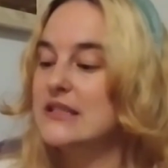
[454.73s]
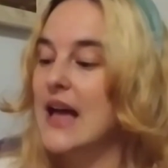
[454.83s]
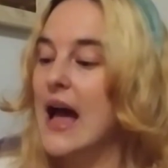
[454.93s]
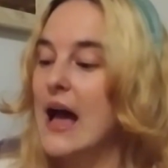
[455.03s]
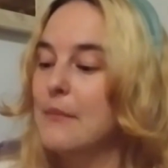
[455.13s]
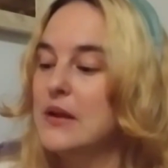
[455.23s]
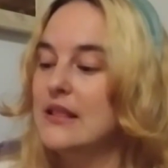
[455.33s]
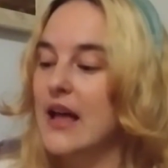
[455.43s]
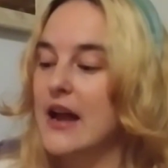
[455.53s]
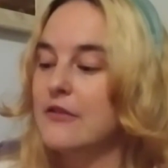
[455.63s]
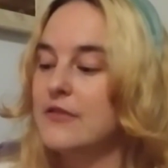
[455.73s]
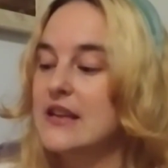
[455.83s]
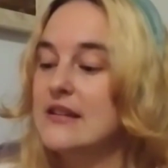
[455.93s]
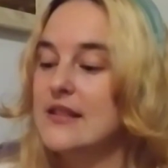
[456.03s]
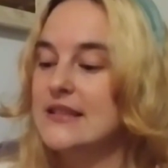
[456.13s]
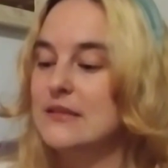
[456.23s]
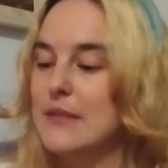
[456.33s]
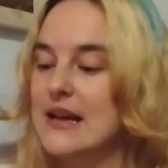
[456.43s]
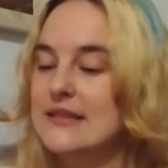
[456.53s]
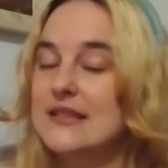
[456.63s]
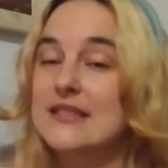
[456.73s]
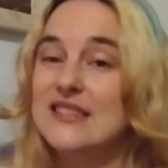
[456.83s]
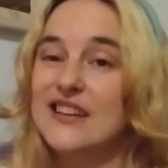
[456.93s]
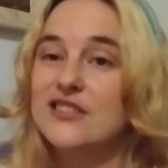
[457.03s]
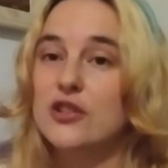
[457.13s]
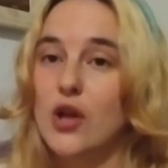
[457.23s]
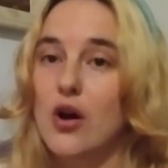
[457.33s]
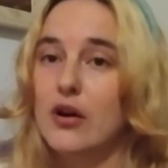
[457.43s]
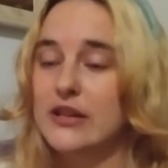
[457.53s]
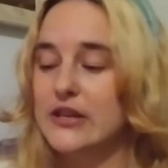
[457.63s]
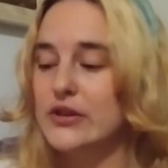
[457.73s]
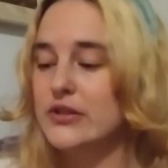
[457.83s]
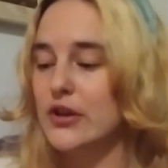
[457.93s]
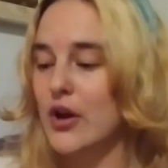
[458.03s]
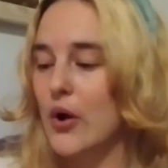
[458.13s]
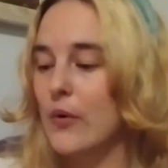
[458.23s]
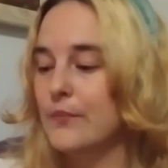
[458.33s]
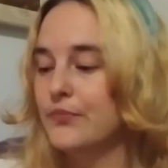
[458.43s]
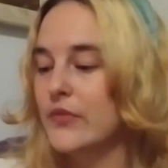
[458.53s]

happy life into this mess 6 long years ago.